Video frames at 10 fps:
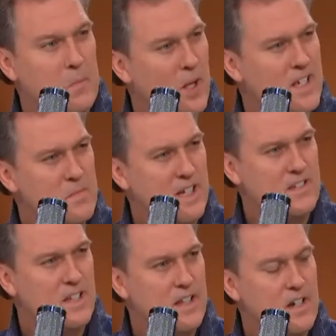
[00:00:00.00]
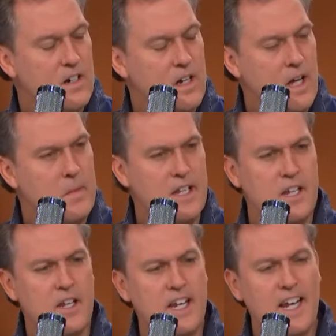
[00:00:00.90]
big plays mixed in there. I
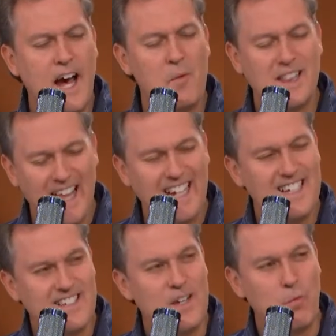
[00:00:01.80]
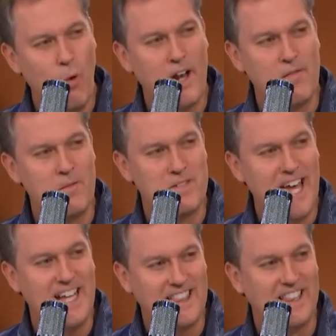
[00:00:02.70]
mean, I would like to see one of them
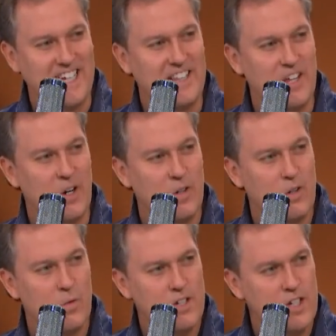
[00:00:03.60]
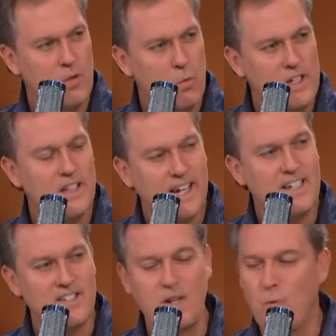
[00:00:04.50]
take the lead, though. Wouldn't you? Wouldn't you
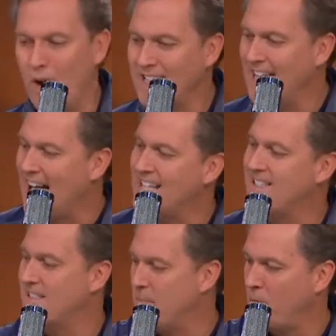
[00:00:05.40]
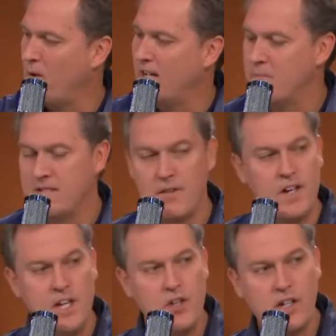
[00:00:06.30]
like to see one guy separate
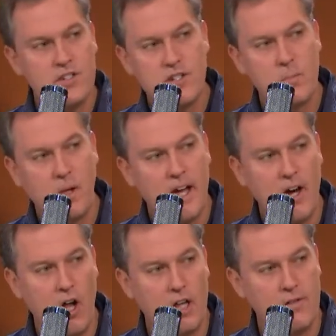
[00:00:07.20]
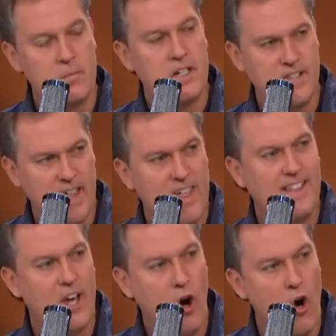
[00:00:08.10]
himself? You can still play all of them because I
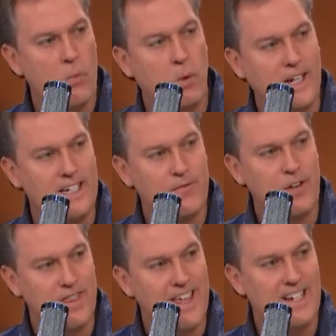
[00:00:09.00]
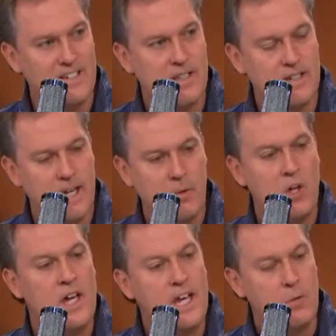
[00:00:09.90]
think they all bring different things to the
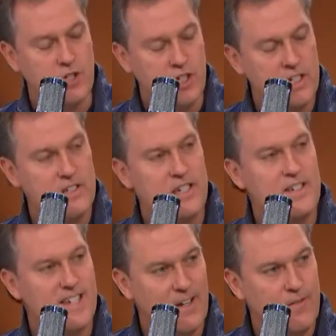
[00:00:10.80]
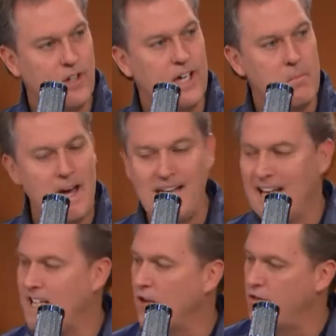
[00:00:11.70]
table. It was good to see Sinkfield get
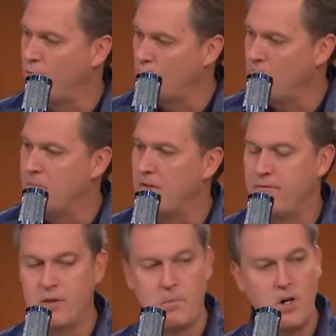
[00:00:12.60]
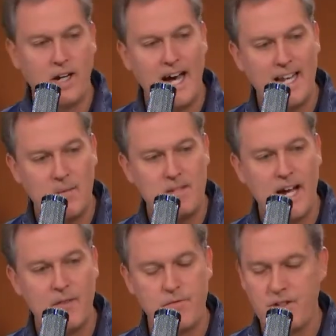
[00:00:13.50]
back in. You threw him the football and got him
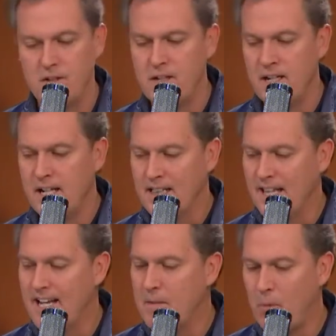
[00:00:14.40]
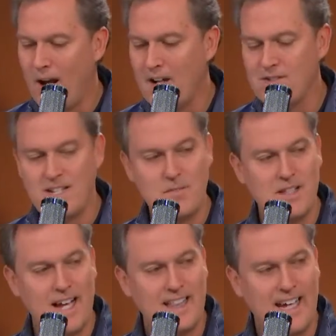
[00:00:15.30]
down the field. Letty Brown
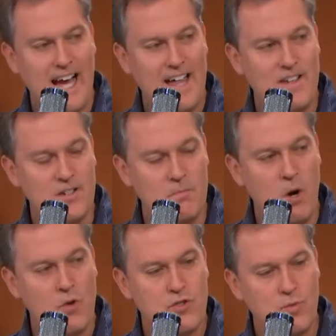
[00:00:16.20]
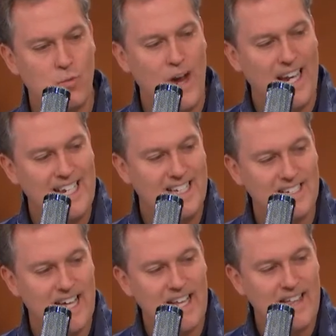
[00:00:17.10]
seems like the guy that's most ready
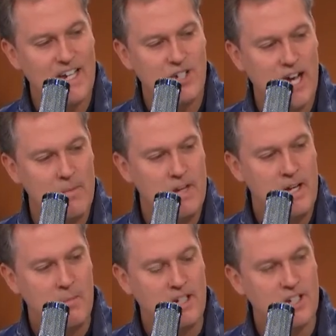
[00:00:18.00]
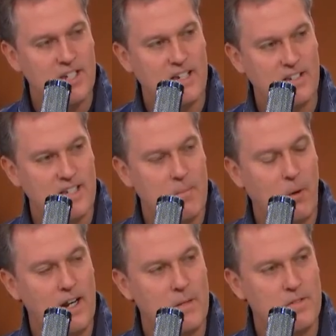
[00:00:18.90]
to take that job, but he just hasn't
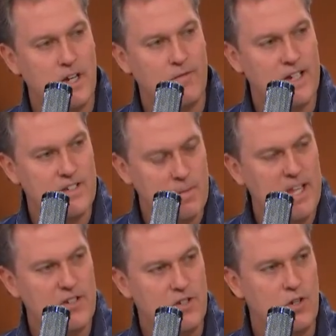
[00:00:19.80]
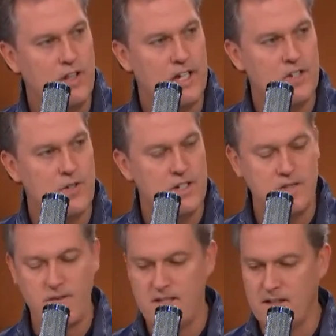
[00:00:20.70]
separated himself yet, and some of that's due to the injuries
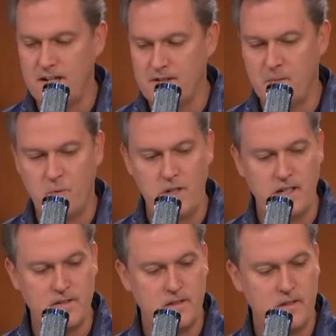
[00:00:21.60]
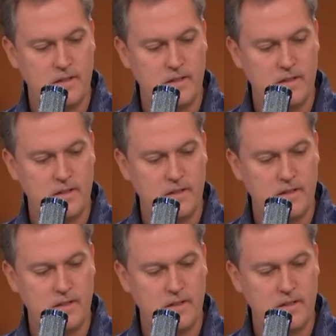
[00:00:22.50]
he's faced the last couple weeks.